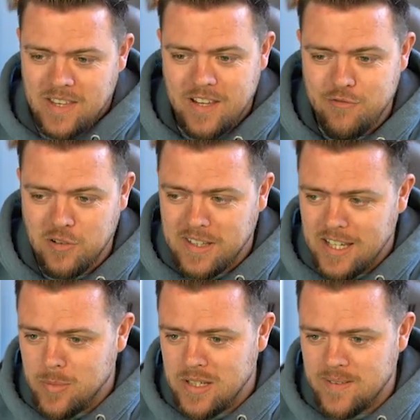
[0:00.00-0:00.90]
In for a
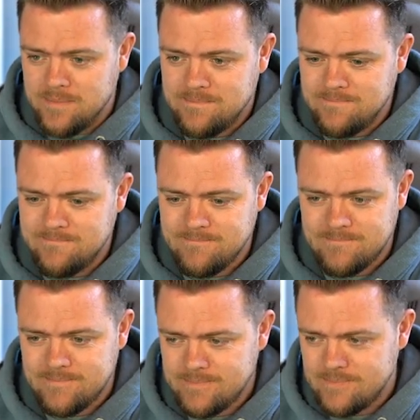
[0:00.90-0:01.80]
game here.
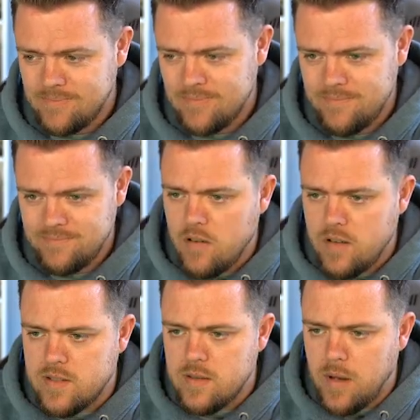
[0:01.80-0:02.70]
I
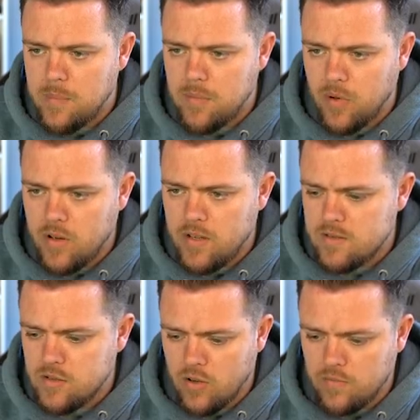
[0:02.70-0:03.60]
see Bammy Boy.
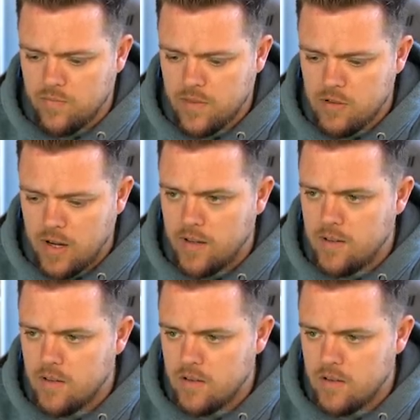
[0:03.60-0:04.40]
He's gone. Right.